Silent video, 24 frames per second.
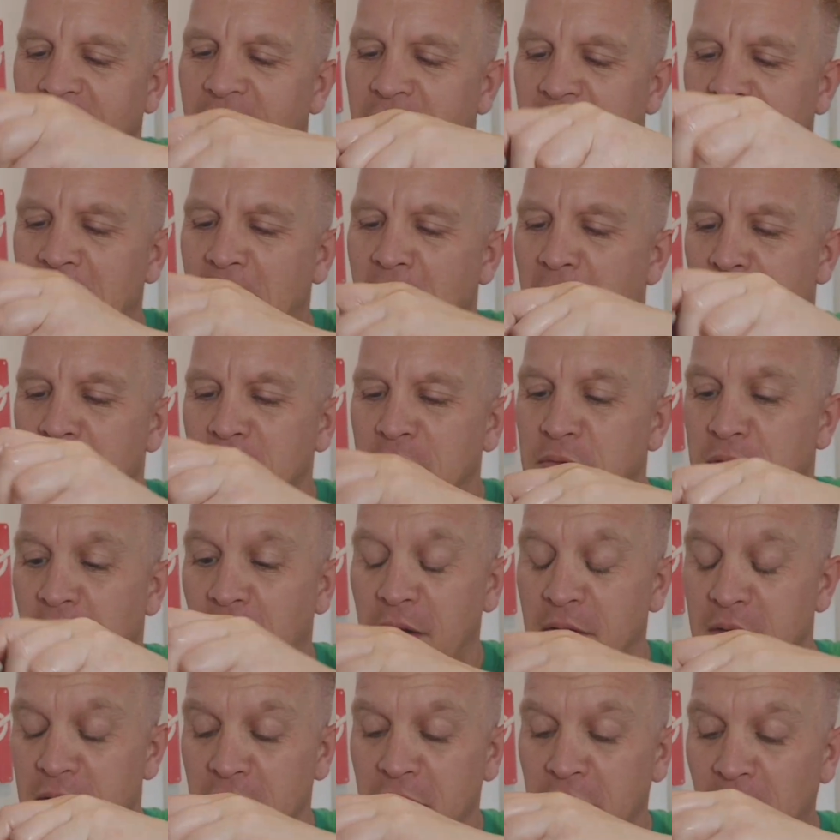Yeah,
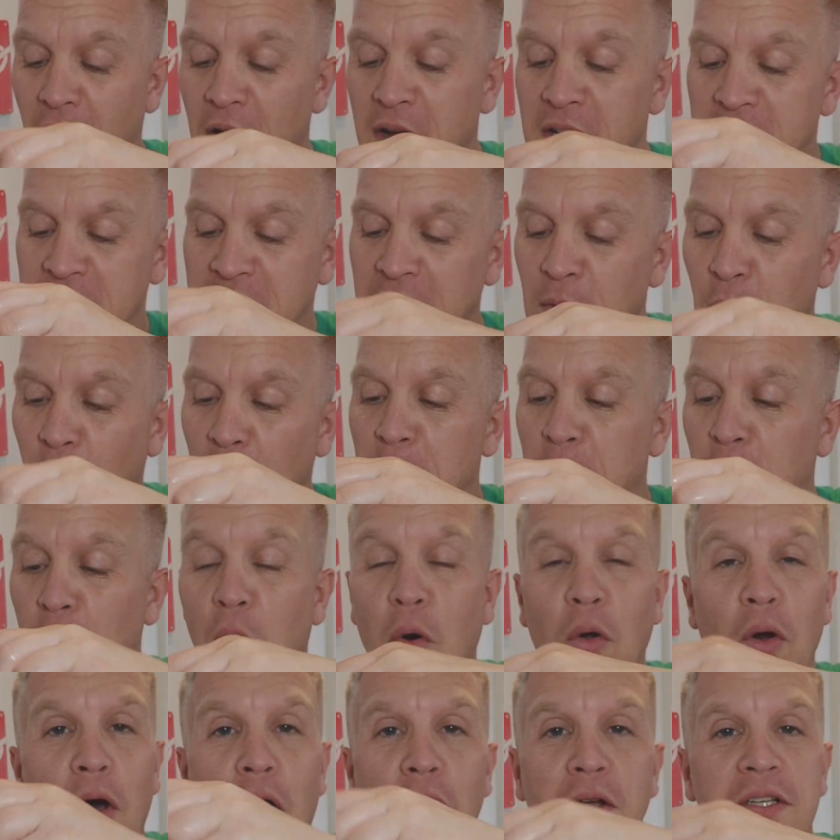I can see why
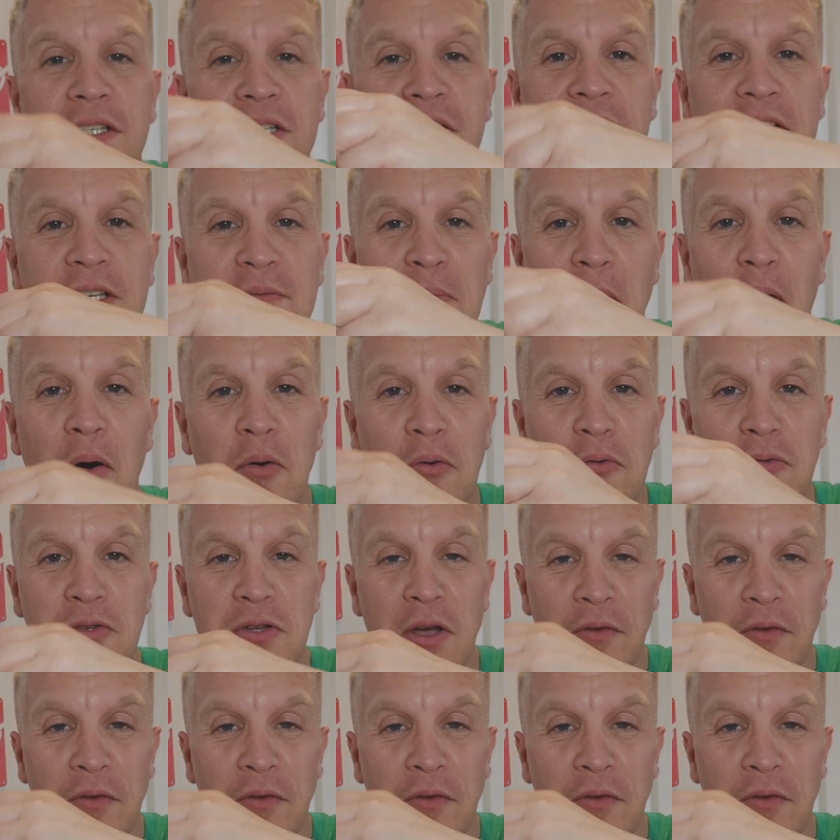Paul likes these bowls.